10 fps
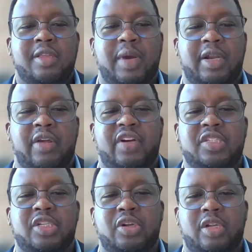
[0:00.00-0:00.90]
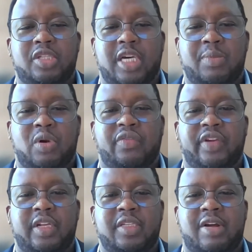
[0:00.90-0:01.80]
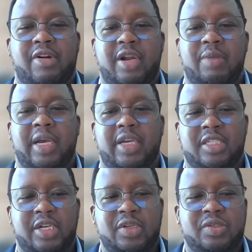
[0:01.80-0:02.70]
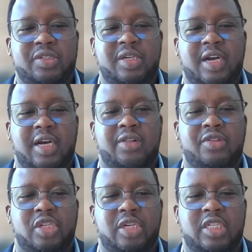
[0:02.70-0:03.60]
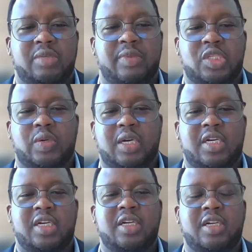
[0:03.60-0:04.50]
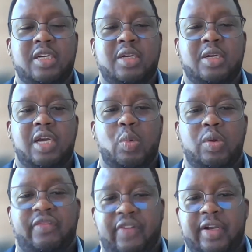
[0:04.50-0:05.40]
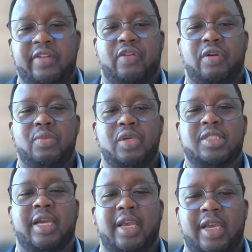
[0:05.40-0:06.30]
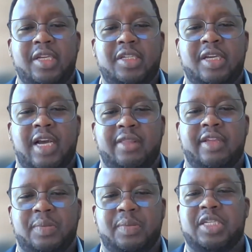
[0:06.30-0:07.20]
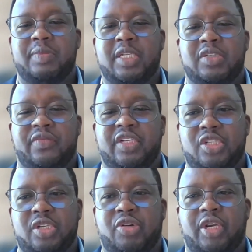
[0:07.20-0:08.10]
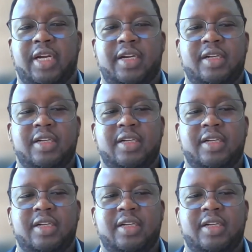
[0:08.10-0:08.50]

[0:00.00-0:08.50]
The Biodiversity Knowledge Hub convenings are run by internees of the Journalism Network with funding from USAID and the Department of Interior.